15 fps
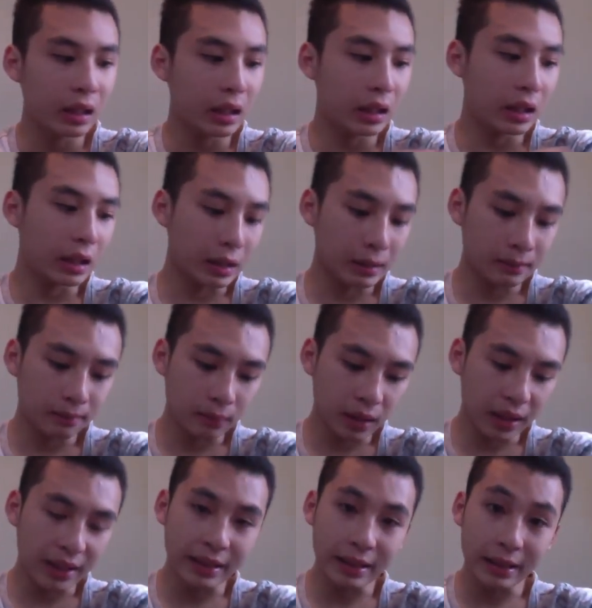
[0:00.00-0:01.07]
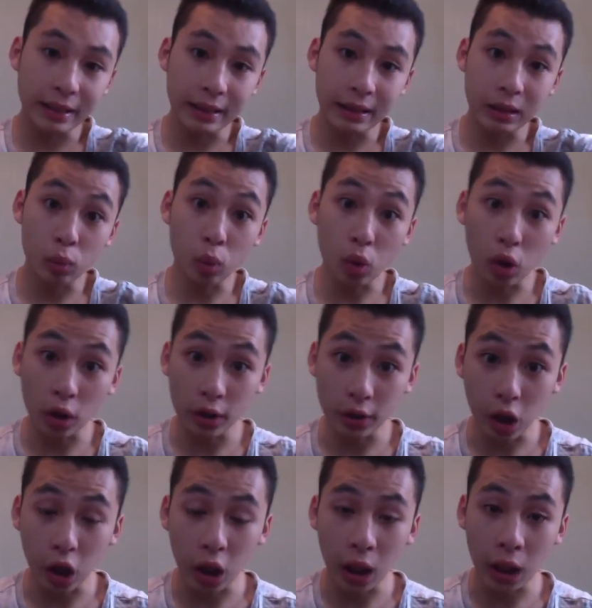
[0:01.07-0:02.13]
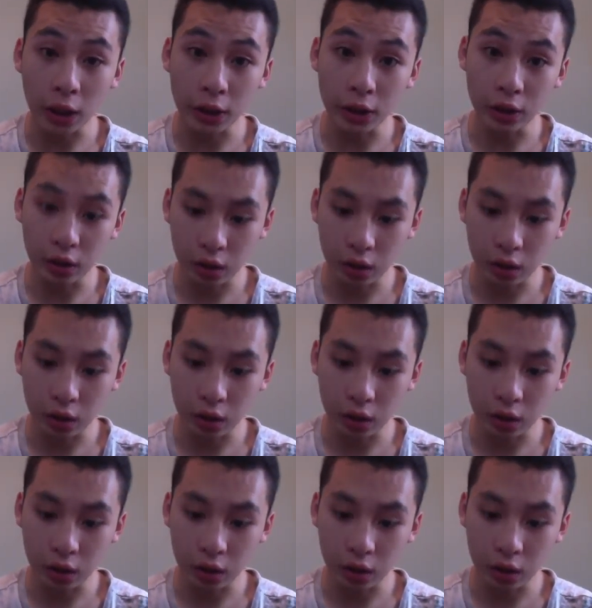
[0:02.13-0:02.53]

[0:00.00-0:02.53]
um, and then one on